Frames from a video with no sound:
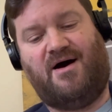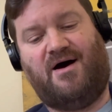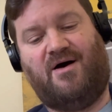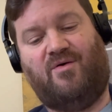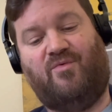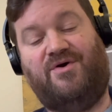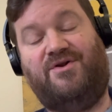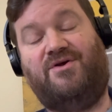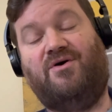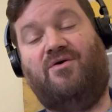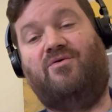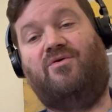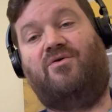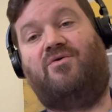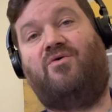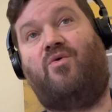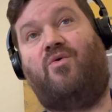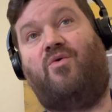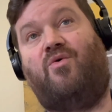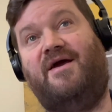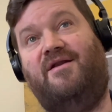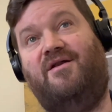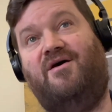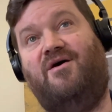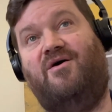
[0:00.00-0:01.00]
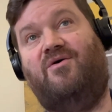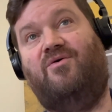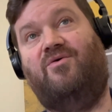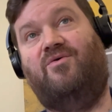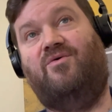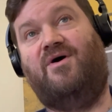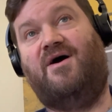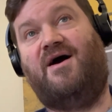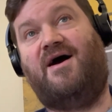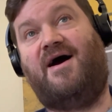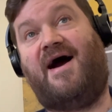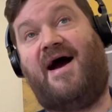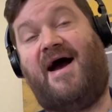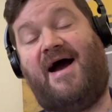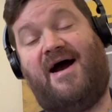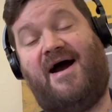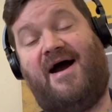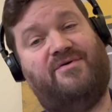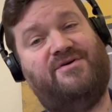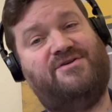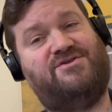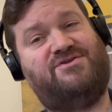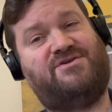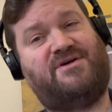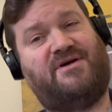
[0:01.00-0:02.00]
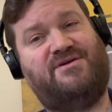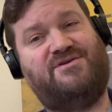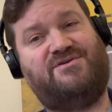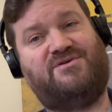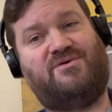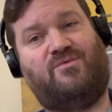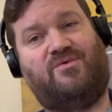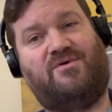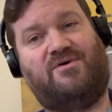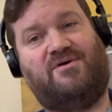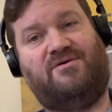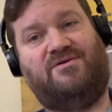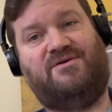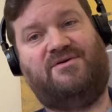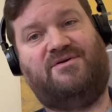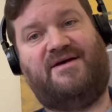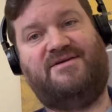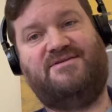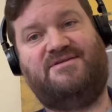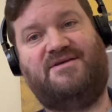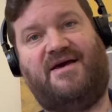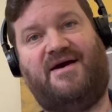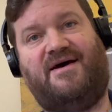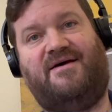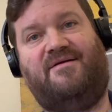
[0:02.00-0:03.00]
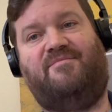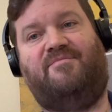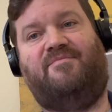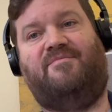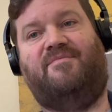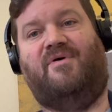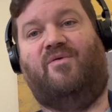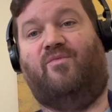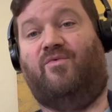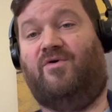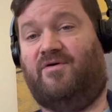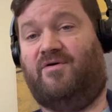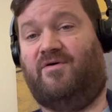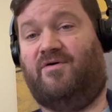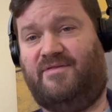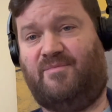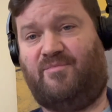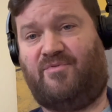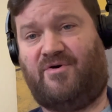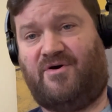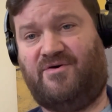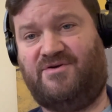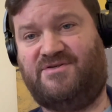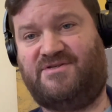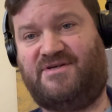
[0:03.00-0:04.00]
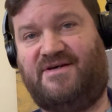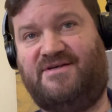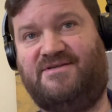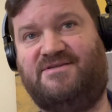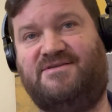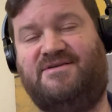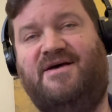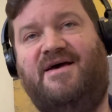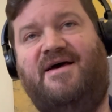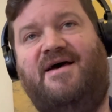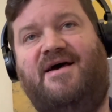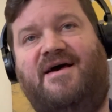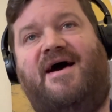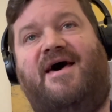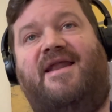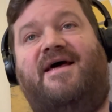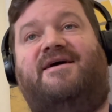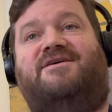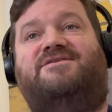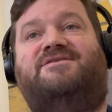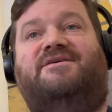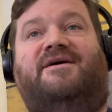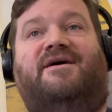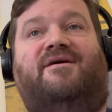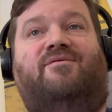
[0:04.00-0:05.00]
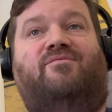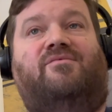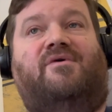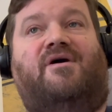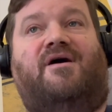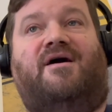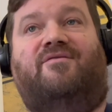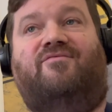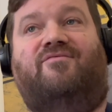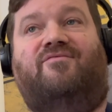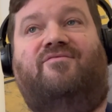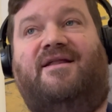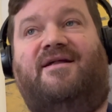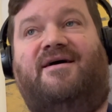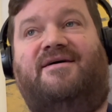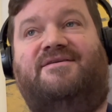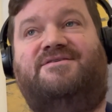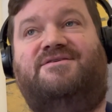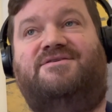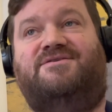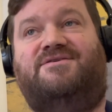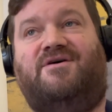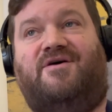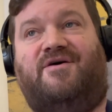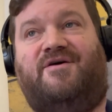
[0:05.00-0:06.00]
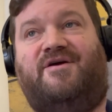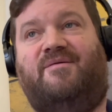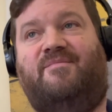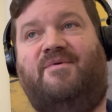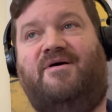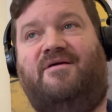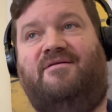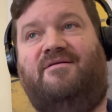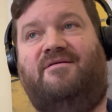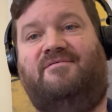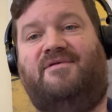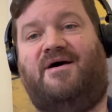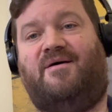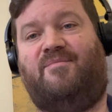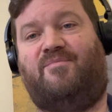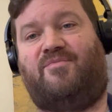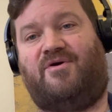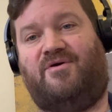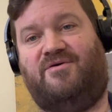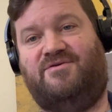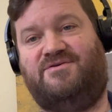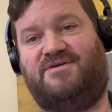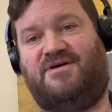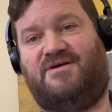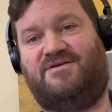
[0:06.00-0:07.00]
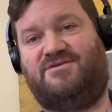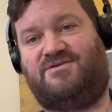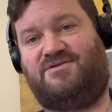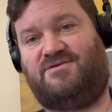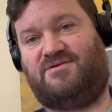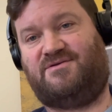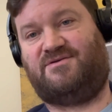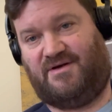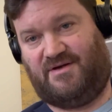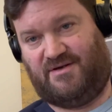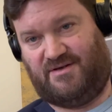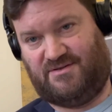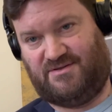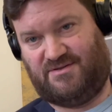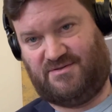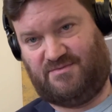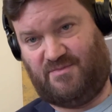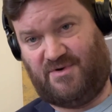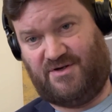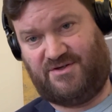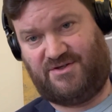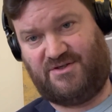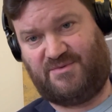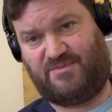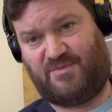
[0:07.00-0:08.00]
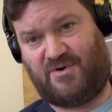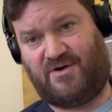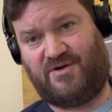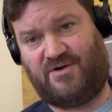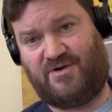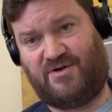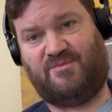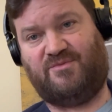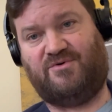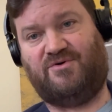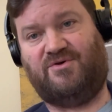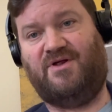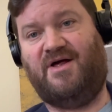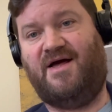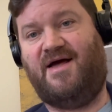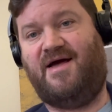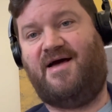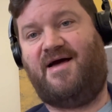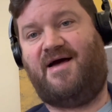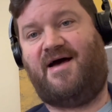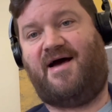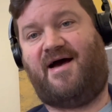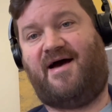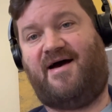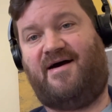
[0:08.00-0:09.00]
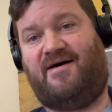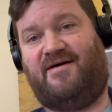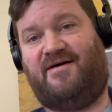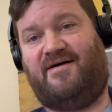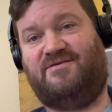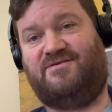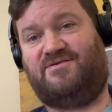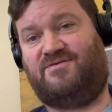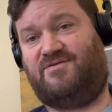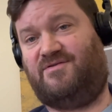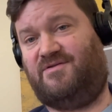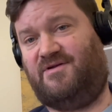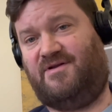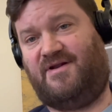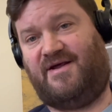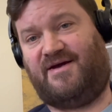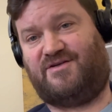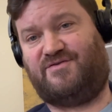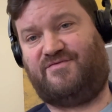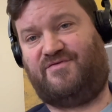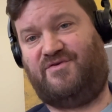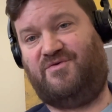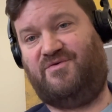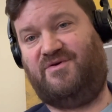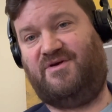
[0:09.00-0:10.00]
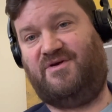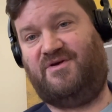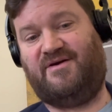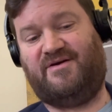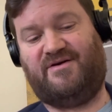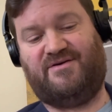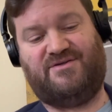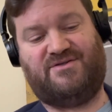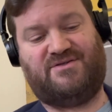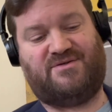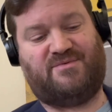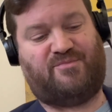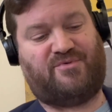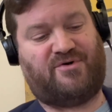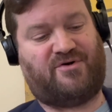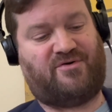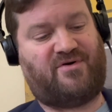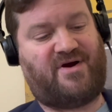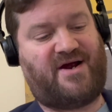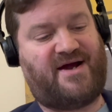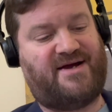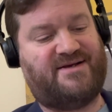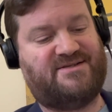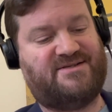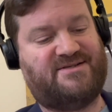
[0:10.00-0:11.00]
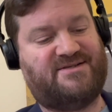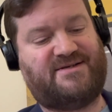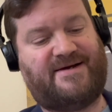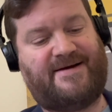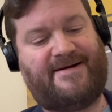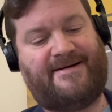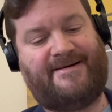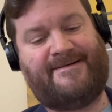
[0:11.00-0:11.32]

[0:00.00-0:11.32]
We don't quite know how it's changed the world as yet, but we're in the process. And actually, I'd really like to document that process as much as possible as the next few years progress.